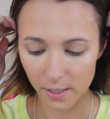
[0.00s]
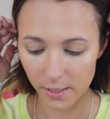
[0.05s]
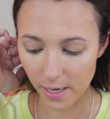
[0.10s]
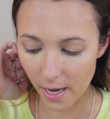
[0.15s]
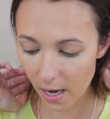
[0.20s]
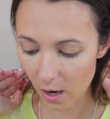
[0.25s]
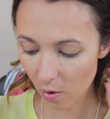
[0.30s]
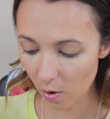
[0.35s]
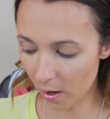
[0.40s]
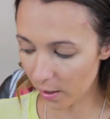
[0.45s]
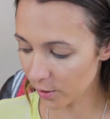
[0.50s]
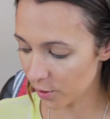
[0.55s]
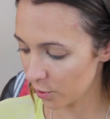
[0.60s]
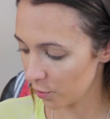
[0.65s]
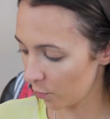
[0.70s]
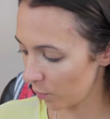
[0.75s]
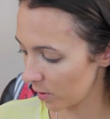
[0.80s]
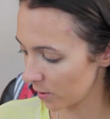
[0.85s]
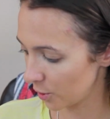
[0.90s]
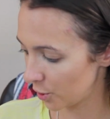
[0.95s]
now I
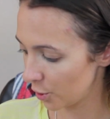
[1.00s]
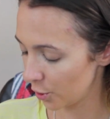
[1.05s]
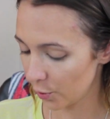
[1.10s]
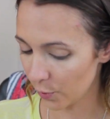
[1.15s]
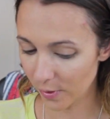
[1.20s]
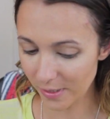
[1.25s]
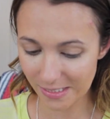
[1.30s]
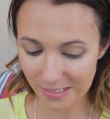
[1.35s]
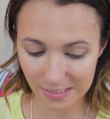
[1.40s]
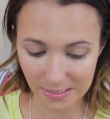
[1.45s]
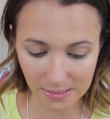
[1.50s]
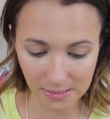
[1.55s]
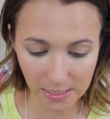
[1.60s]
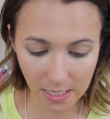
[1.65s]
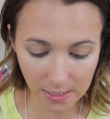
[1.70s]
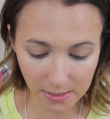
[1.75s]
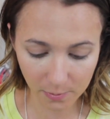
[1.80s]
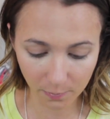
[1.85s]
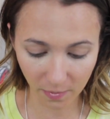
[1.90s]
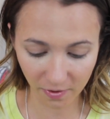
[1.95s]
do want to
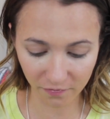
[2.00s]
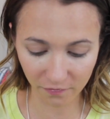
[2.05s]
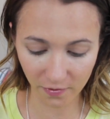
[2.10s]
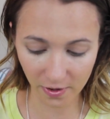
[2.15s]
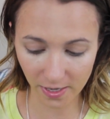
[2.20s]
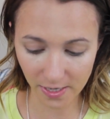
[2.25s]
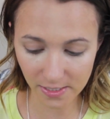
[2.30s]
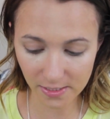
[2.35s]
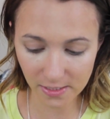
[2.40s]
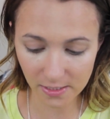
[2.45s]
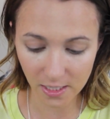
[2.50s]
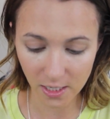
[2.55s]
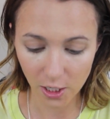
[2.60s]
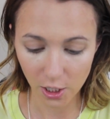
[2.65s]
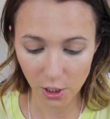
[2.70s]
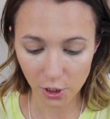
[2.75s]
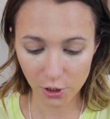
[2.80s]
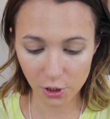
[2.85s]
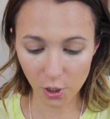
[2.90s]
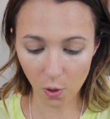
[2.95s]
set my face.
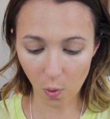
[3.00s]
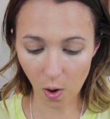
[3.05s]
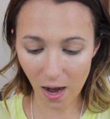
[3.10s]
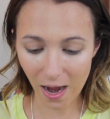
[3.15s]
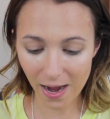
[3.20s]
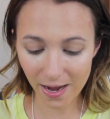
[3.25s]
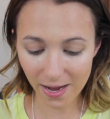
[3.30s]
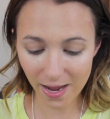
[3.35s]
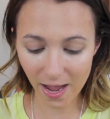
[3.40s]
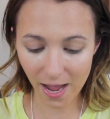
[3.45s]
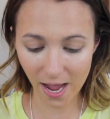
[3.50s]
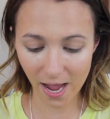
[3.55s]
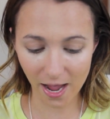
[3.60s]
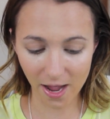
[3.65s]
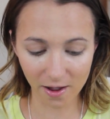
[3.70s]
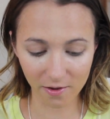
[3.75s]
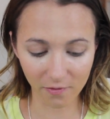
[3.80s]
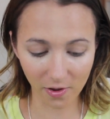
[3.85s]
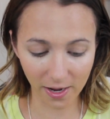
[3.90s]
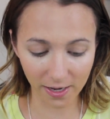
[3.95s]
So I
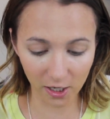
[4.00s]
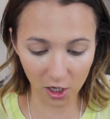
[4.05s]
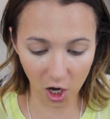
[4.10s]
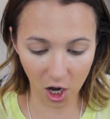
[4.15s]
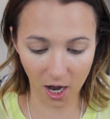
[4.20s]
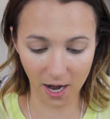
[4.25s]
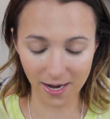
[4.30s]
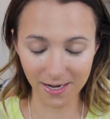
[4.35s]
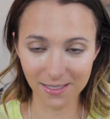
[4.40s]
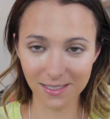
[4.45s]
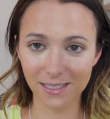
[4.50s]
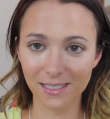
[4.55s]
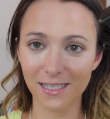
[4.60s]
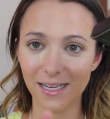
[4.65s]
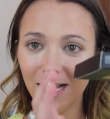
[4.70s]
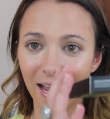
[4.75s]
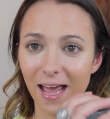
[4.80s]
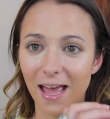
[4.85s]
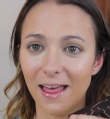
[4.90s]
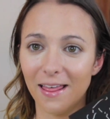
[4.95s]
have, I
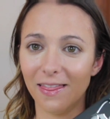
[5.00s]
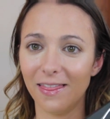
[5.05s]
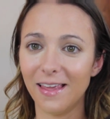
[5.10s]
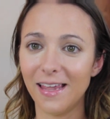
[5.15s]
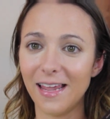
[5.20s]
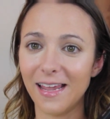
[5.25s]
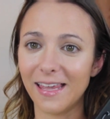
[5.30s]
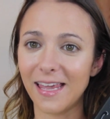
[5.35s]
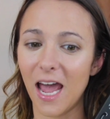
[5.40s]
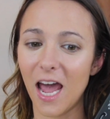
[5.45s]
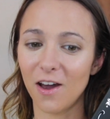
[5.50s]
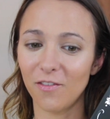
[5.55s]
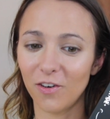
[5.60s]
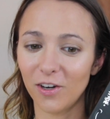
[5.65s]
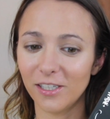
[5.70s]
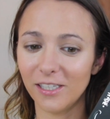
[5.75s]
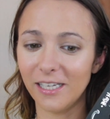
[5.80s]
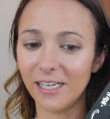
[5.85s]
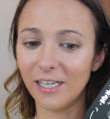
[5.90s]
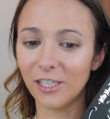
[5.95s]
got the Kat
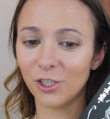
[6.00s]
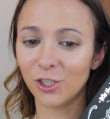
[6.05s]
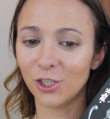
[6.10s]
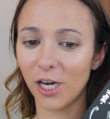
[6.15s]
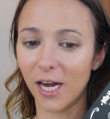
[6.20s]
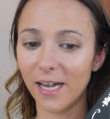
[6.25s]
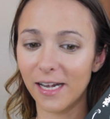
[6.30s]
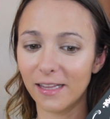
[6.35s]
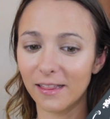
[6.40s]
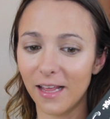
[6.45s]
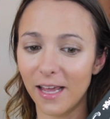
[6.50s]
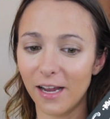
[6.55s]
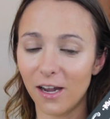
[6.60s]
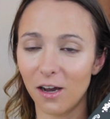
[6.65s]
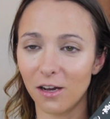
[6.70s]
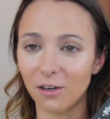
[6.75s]
Von D Shade and Light